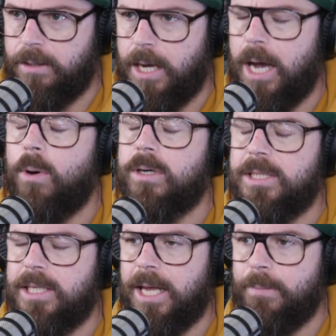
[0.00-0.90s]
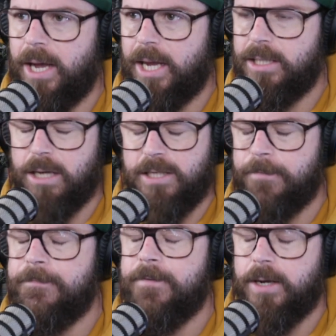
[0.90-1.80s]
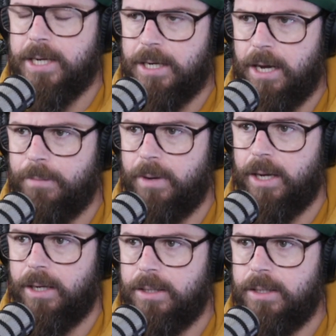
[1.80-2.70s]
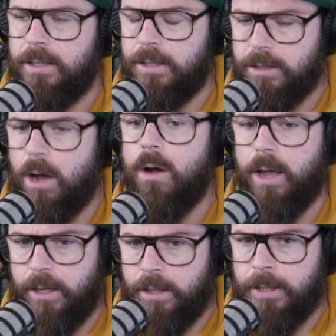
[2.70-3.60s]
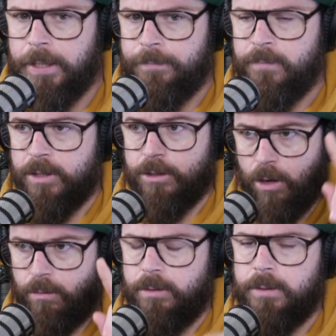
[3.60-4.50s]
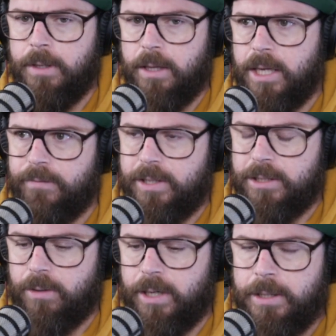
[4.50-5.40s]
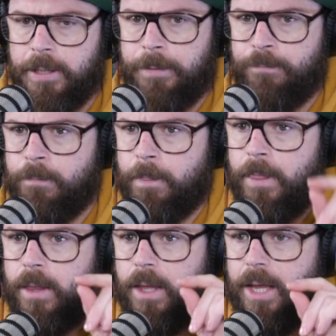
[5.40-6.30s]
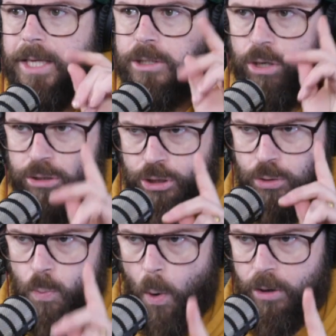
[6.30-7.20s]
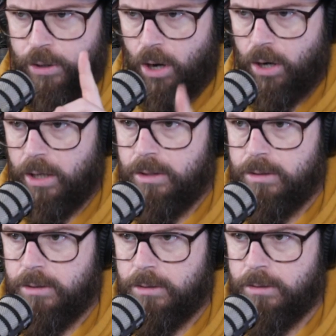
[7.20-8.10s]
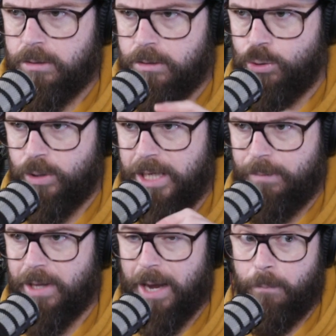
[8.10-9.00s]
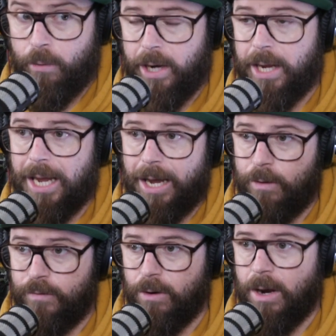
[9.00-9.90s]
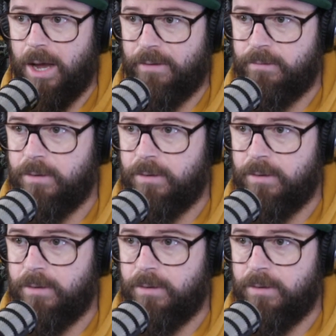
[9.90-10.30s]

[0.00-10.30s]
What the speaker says: How hard is it to get back? And he's like, it's a fucking nightmare. He's like, okay. So think of it this way. It's cost you $1 to keep that prick out of your life.